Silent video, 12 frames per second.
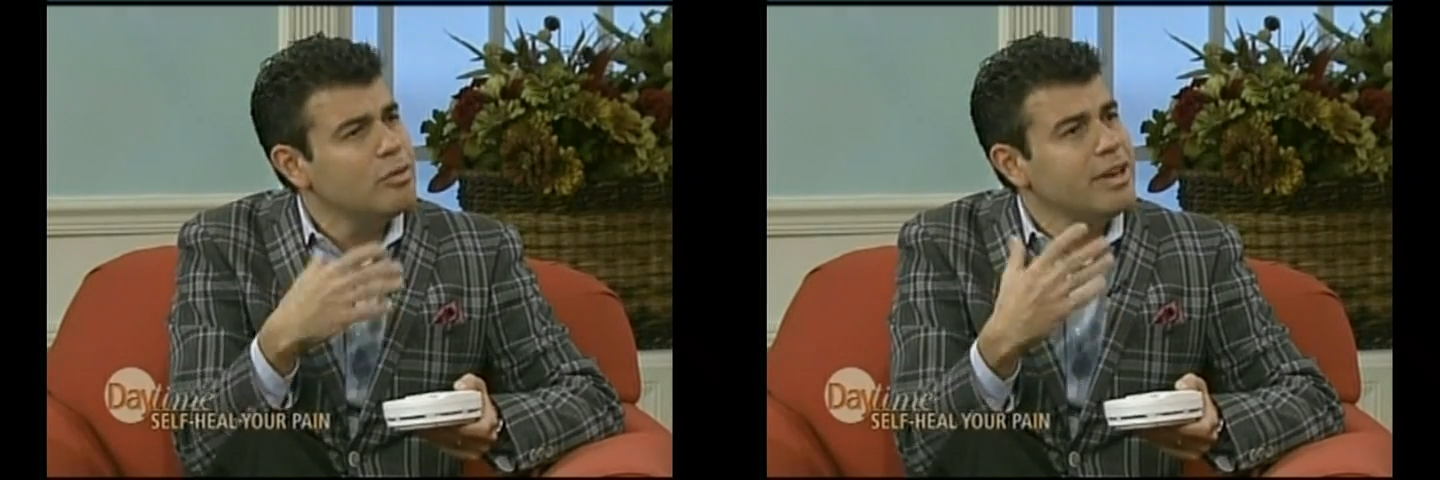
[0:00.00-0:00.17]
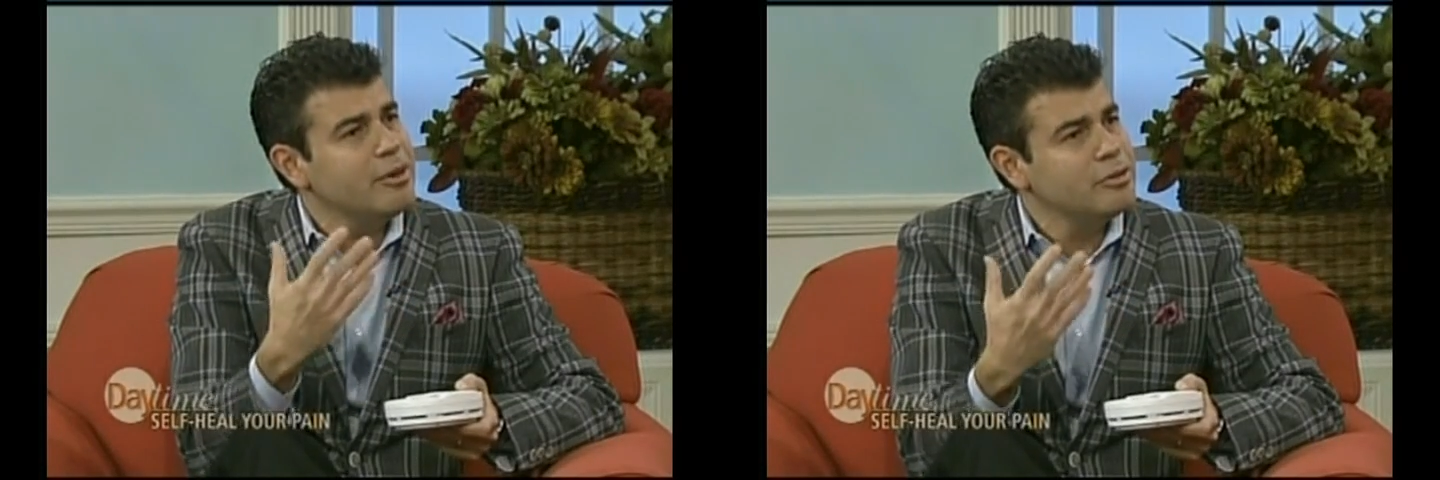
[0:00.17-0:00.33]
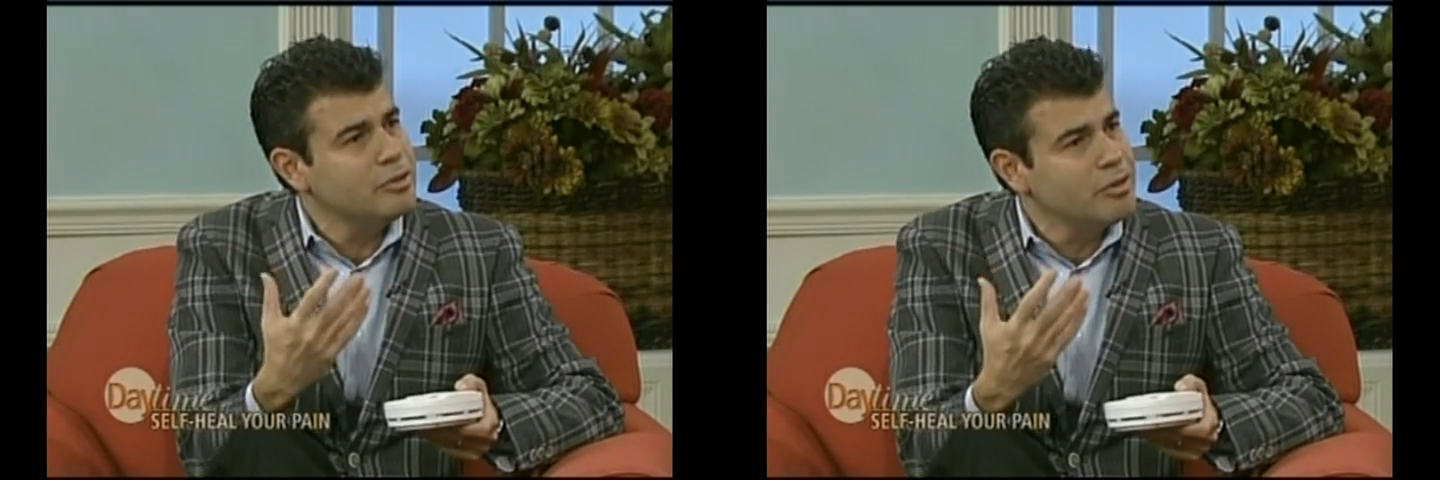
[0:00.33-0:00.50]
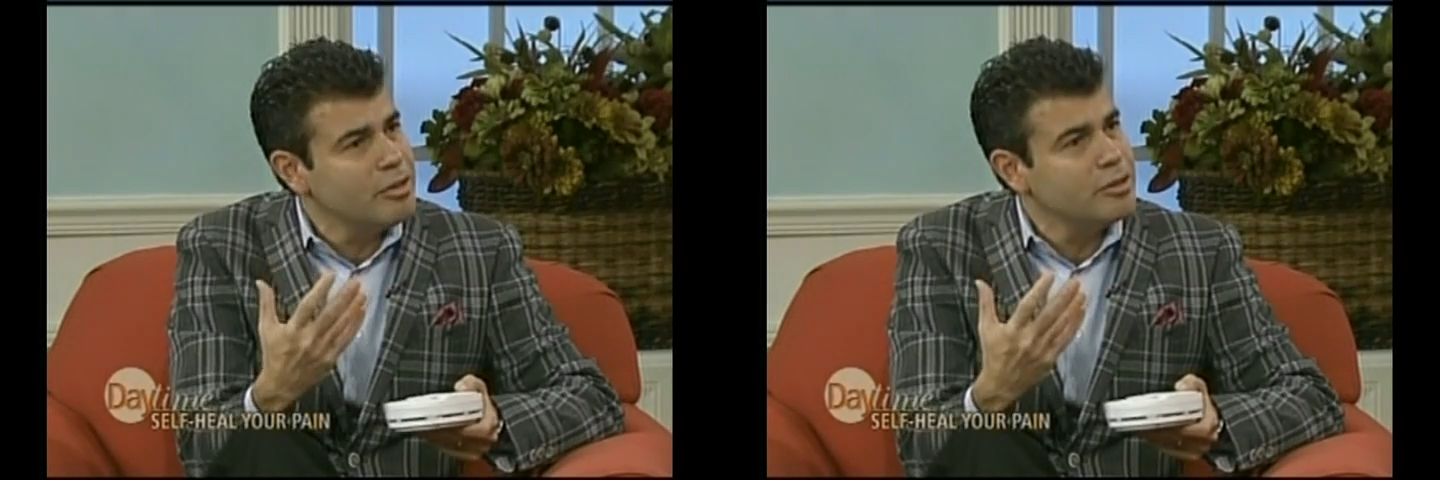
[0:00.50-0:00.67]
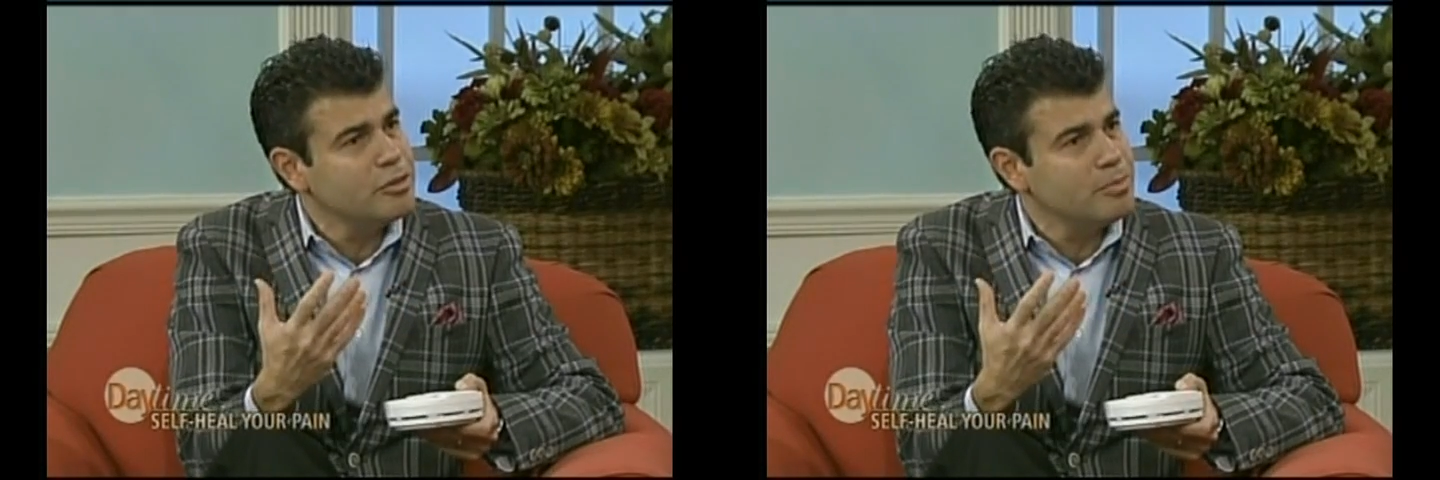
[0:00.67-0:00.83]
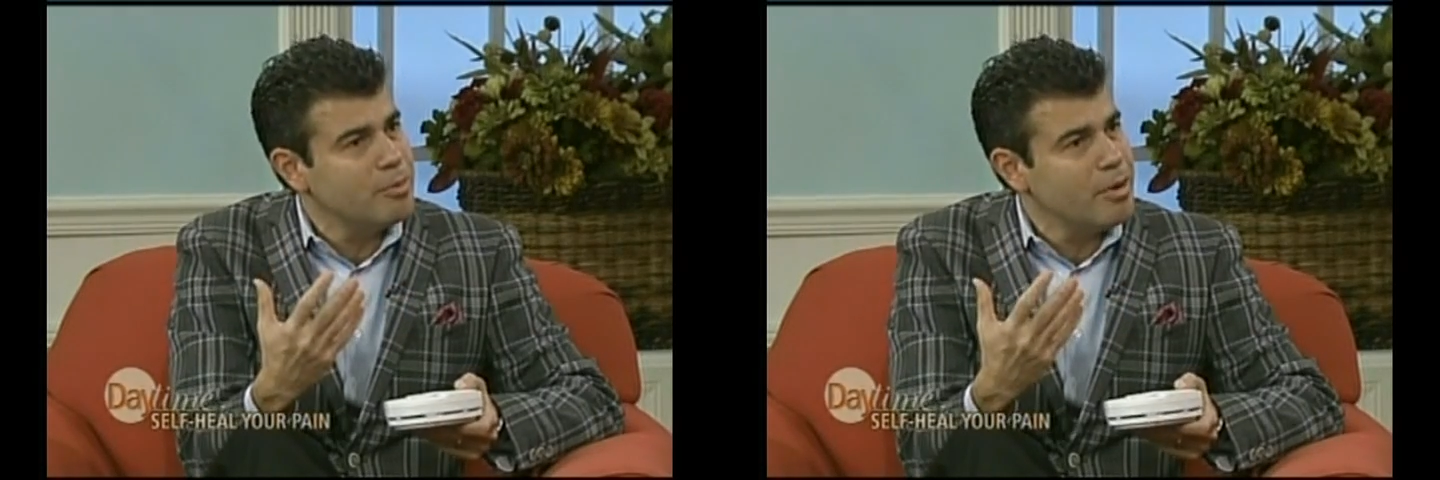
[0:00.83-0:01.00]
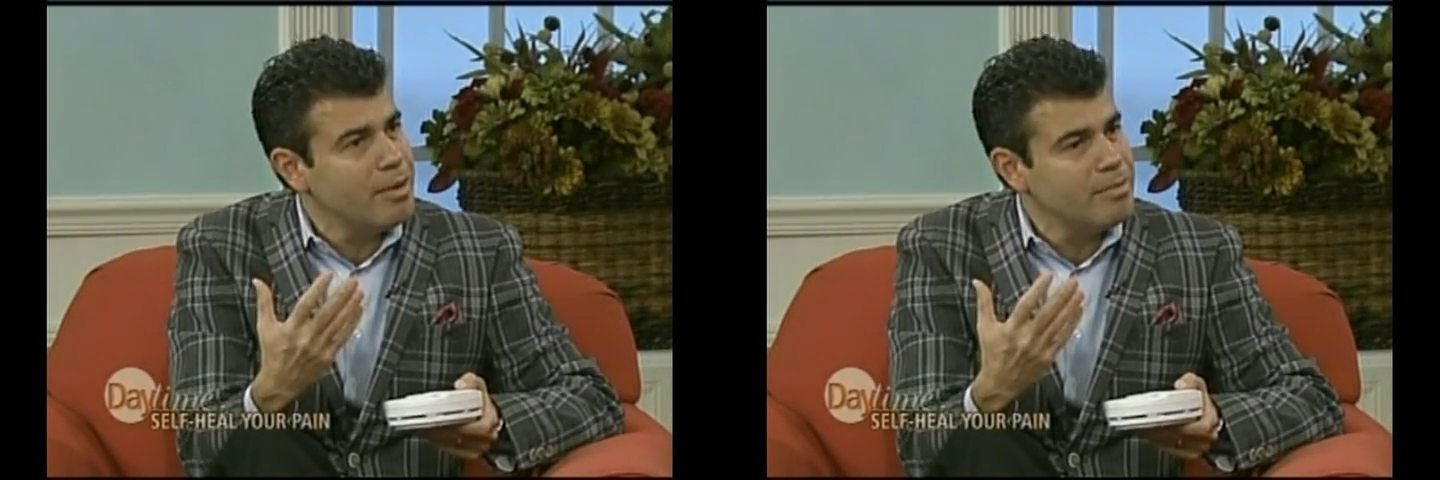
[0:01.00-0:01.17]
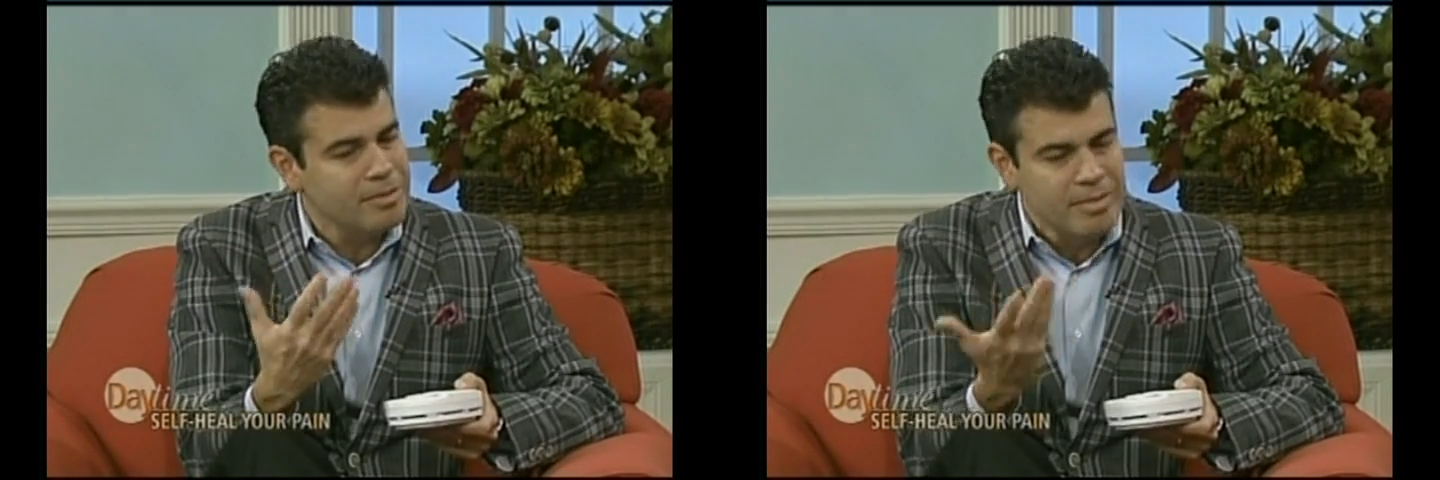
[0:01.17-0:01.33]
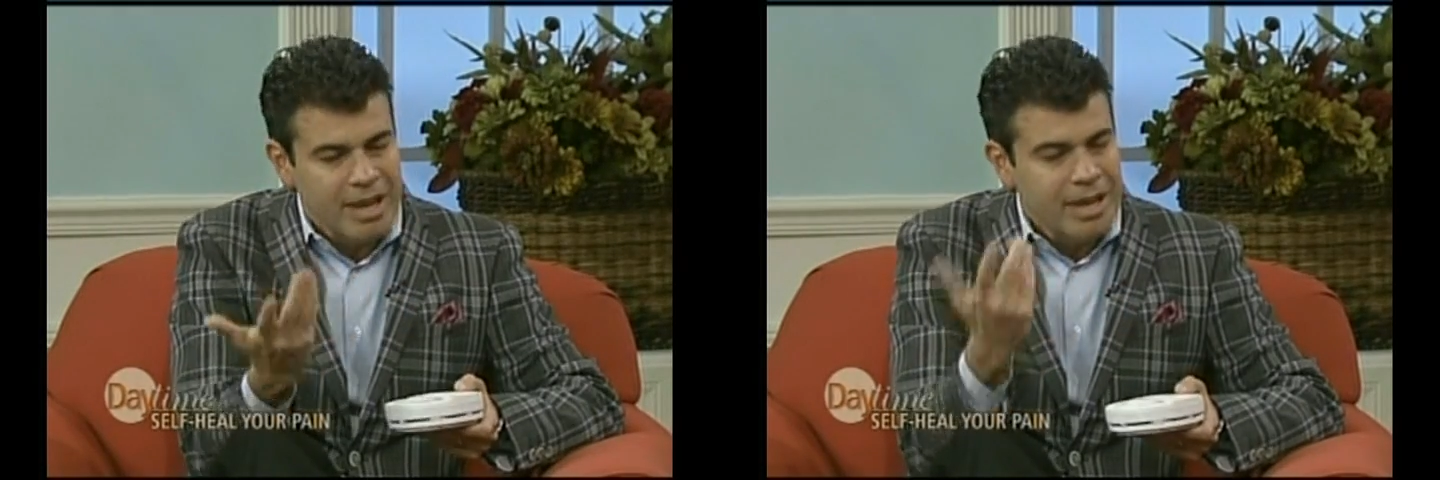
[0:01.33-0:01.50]
to let us know there's a
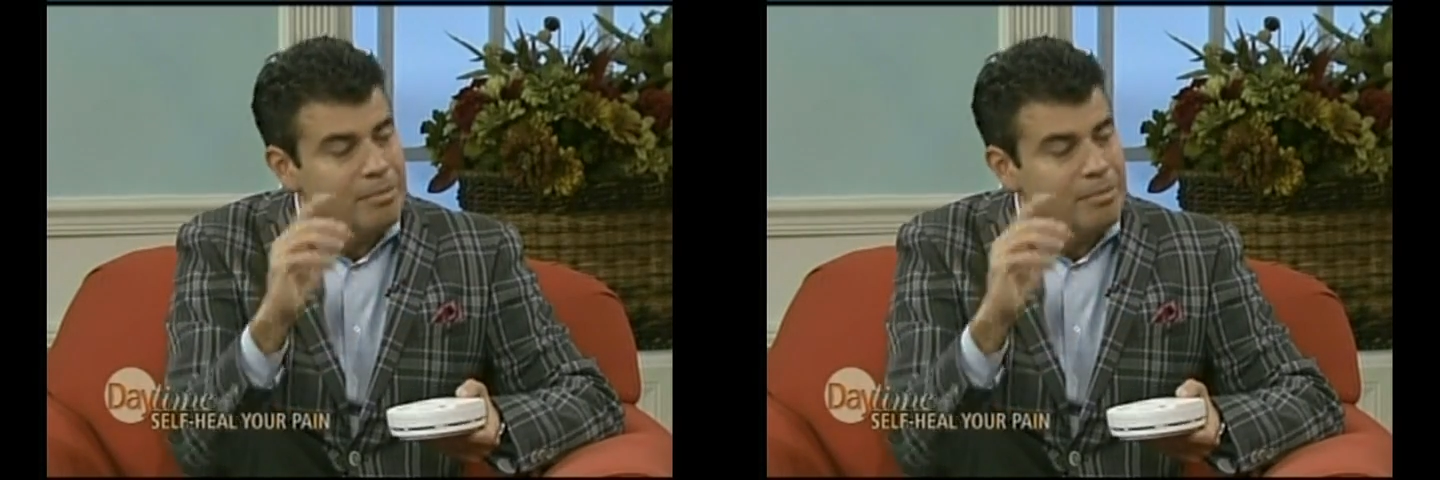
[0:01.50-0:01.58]
problem.